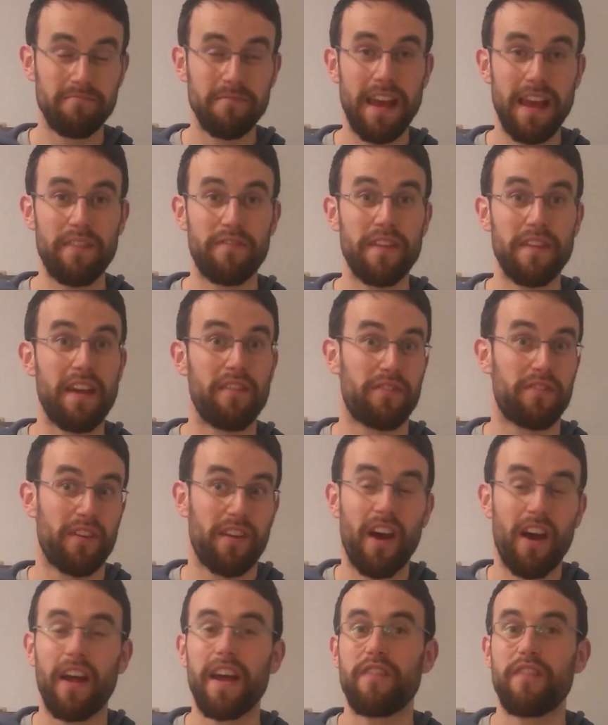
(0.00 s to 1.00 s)
If
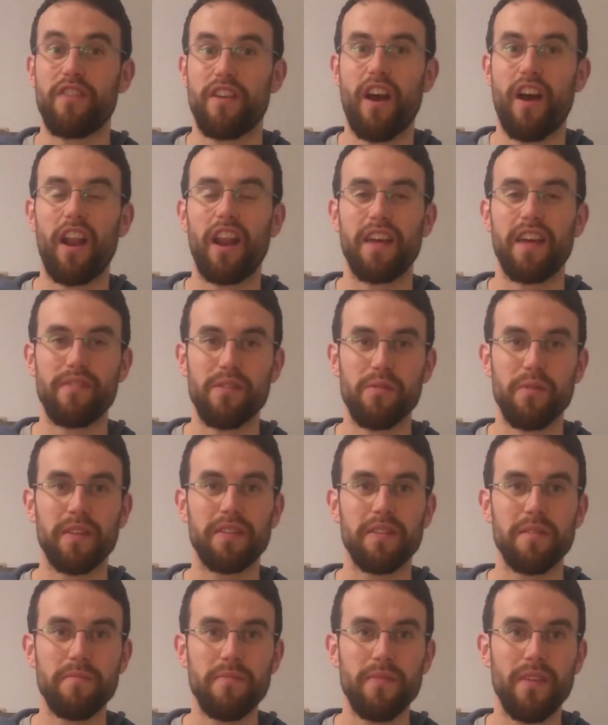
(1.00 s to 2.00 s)
you're not living
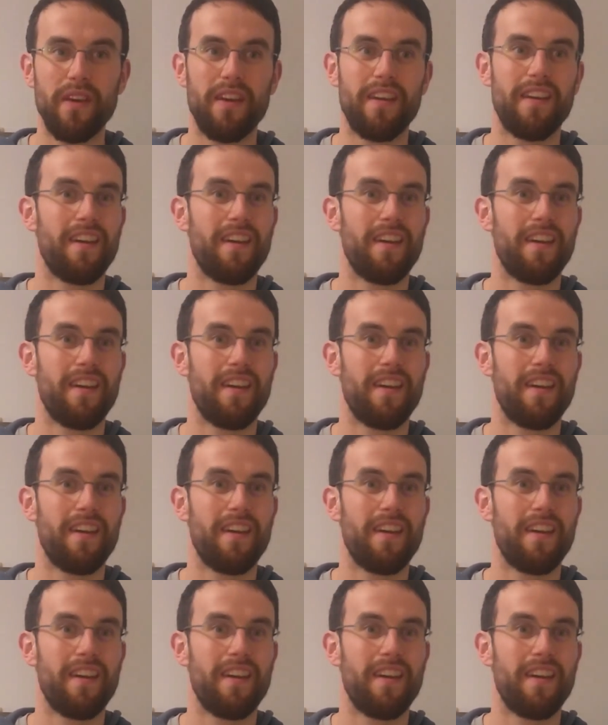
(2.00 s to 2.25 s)
with them,